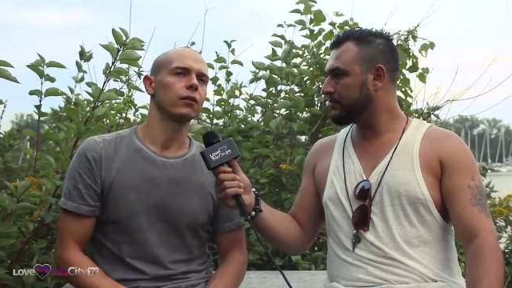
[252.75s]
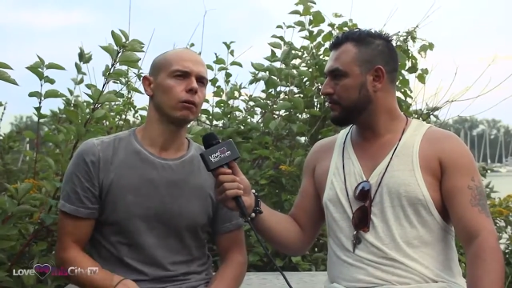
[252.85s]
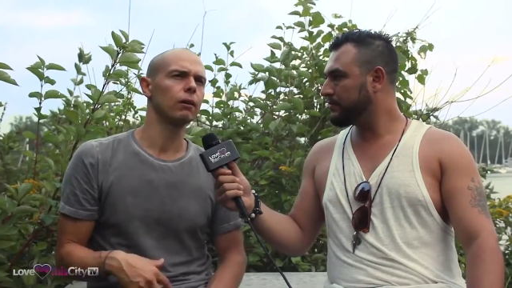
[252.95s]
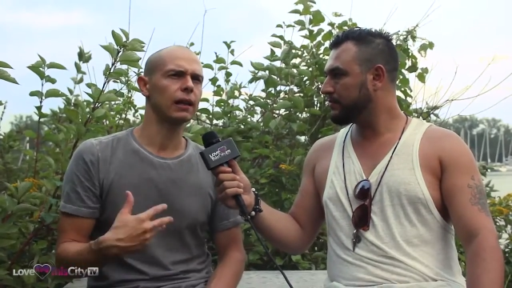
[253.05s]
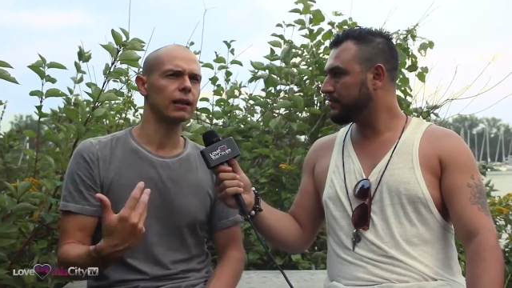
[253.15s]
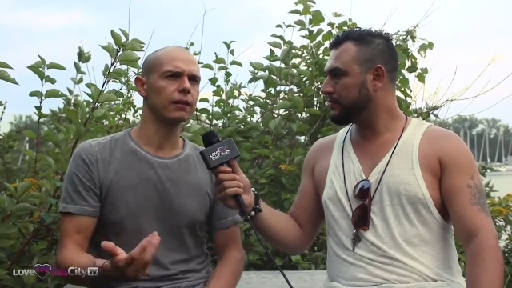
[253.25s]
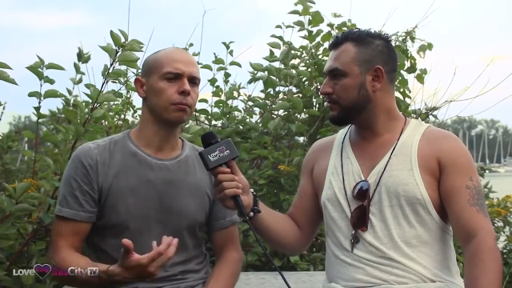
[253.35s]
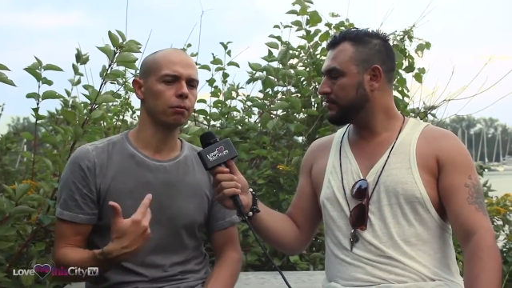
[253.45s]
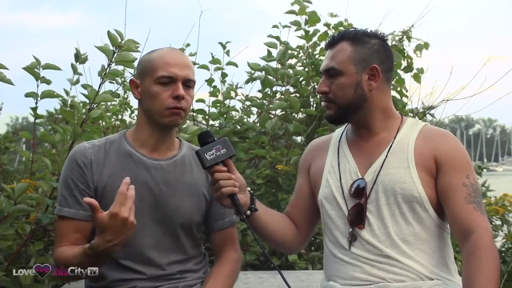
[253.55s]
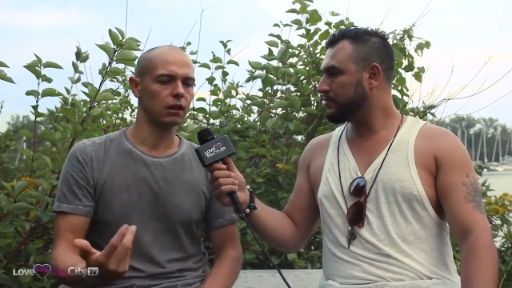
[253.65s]
Speaker 1: So I really like this
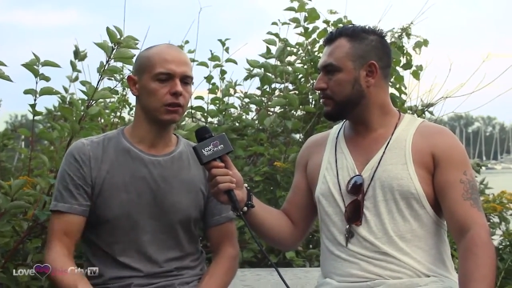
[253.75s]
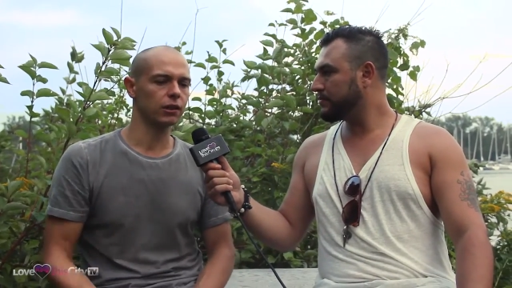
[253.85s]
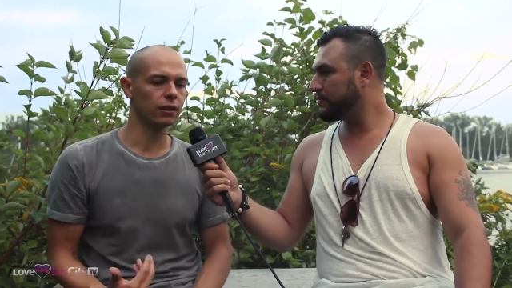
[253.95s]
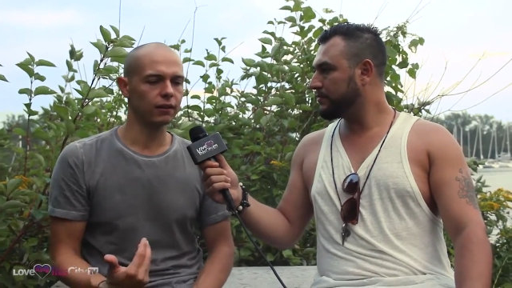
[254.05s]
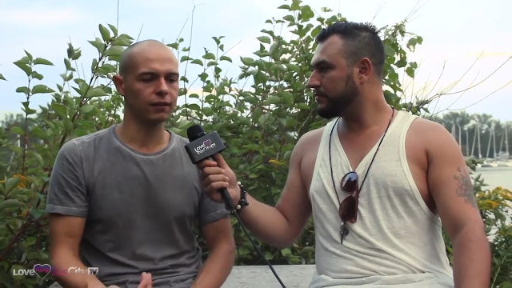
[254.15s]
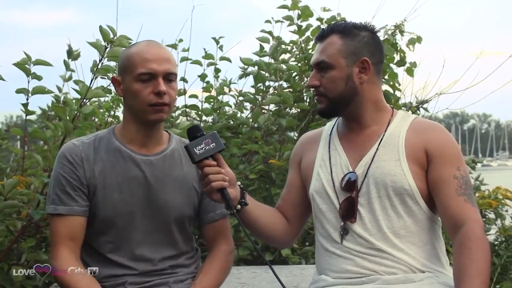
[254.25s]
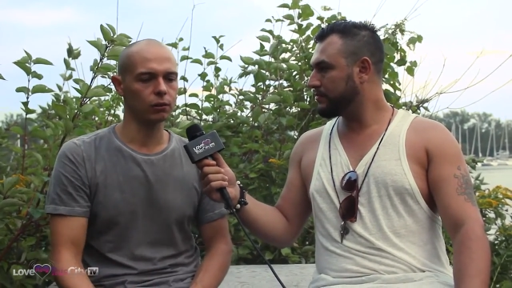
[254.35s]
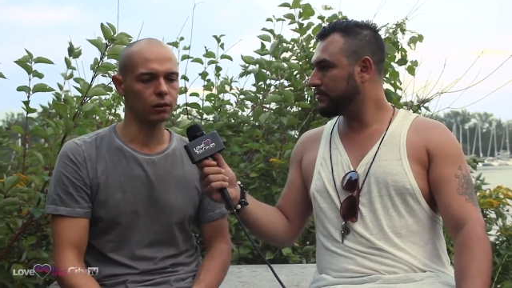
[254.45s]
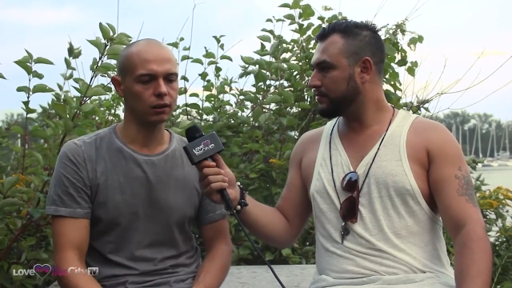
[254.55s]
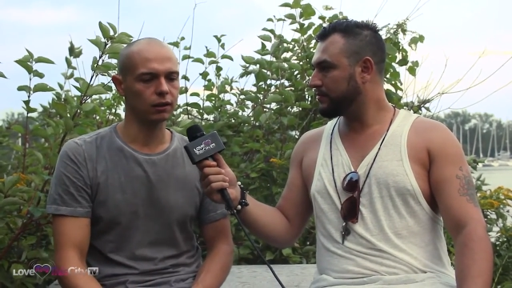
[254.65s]
progression, this
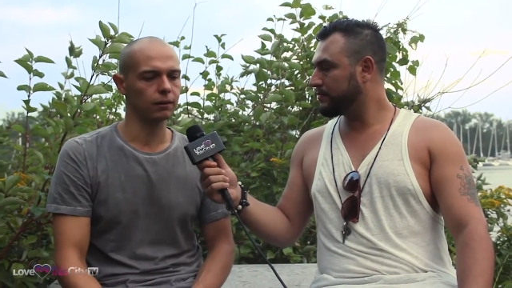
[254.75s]
whole